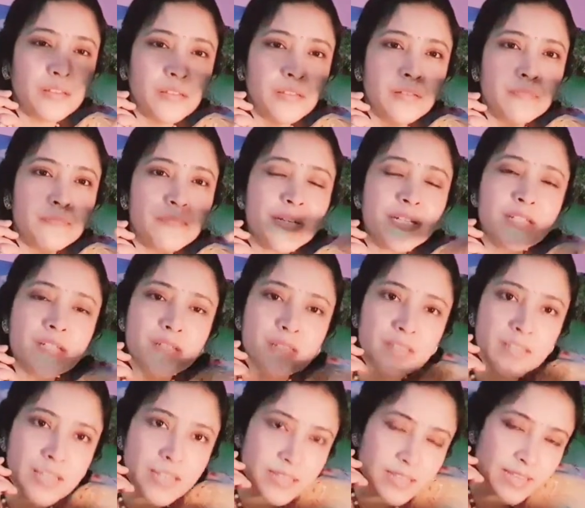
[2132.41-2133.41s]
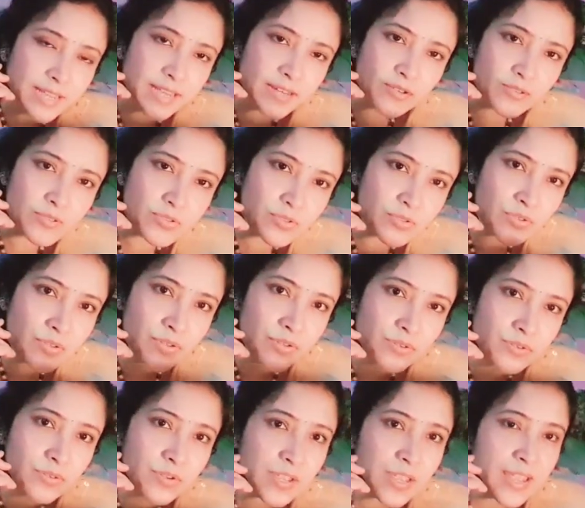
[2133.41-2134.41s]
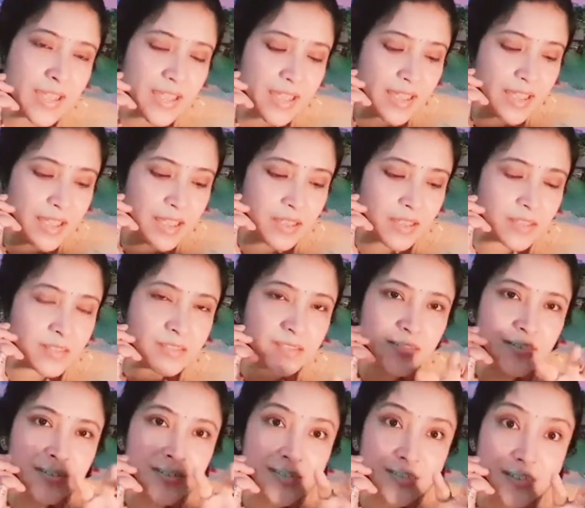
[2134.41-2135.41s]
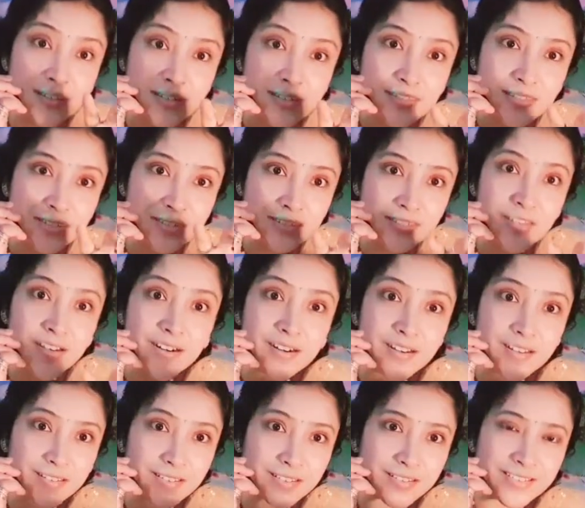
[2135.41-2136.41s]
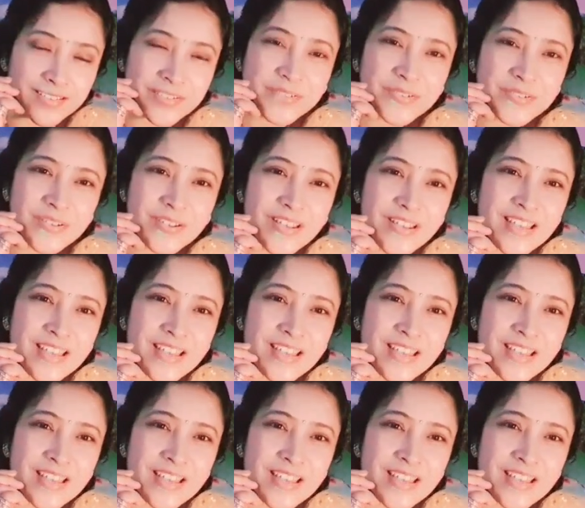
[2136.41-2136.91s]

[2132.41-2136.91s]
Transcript: but they can also, it's this circle, no?